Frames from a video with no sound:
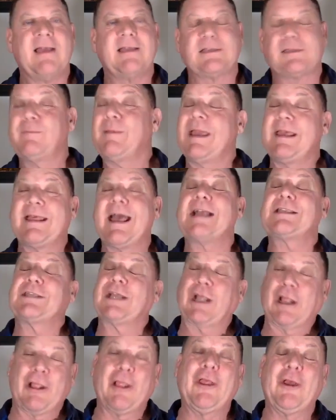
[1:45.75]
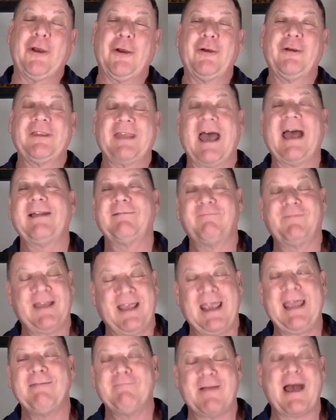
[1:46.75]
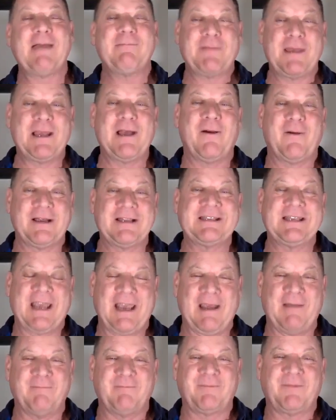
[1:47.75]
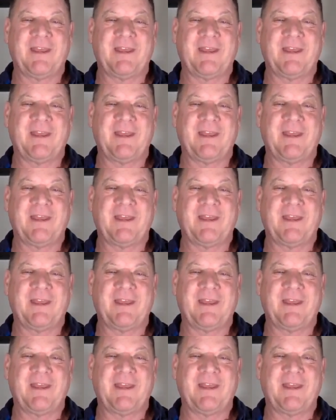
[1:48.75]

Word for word: to me that's a clue that it might be going to him